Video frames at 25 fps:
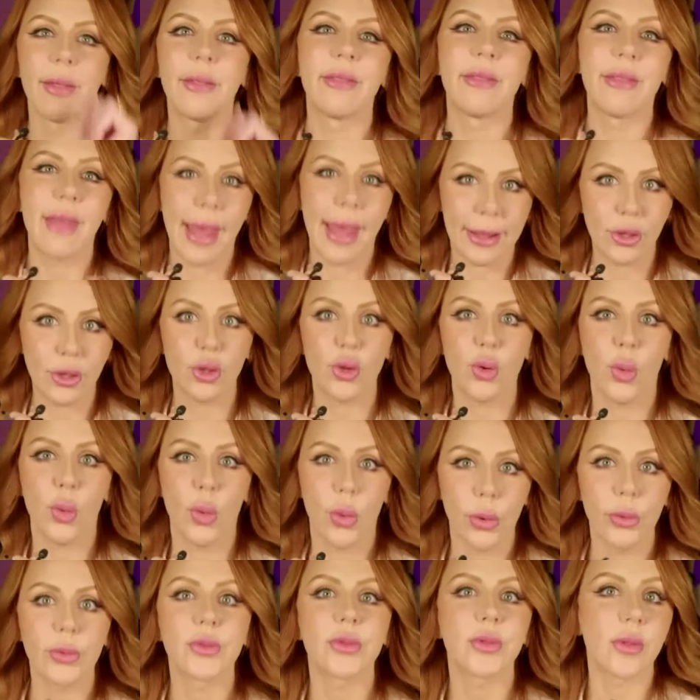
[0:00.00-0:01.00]
that's
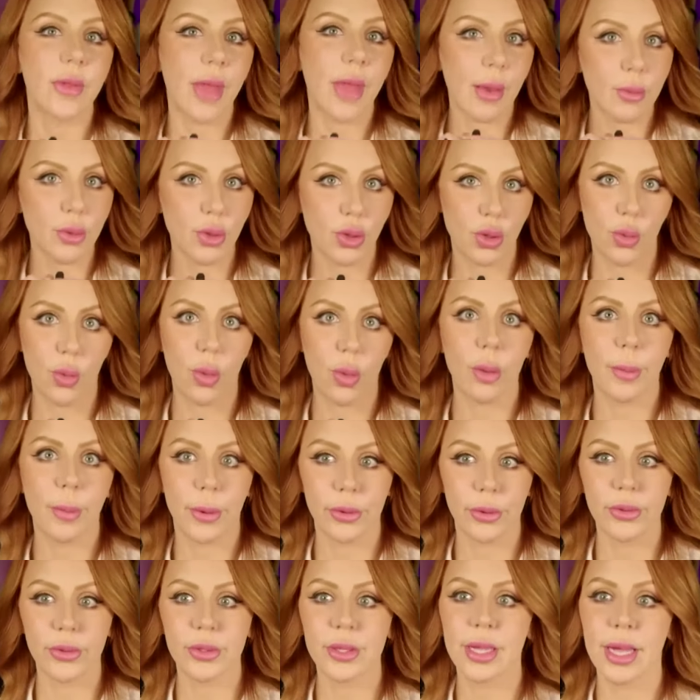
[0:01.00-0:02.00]
yours. So that was your
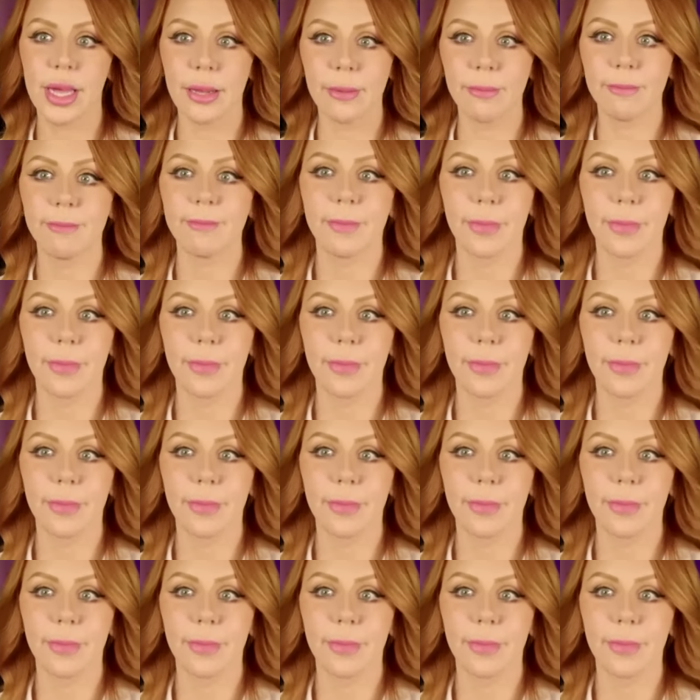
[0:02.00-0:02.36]
person.